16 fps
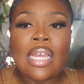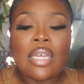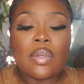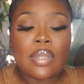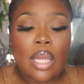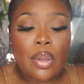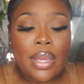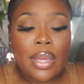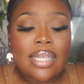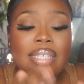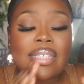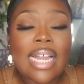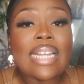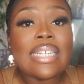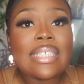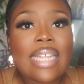He was like, okay,
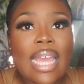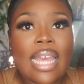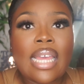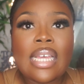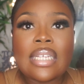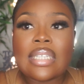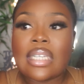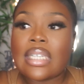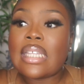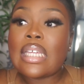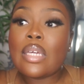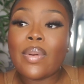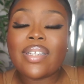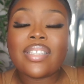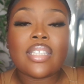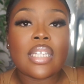stand there. Then he
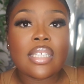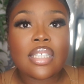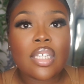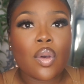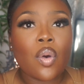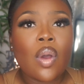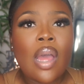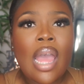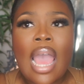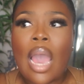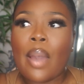went to the till.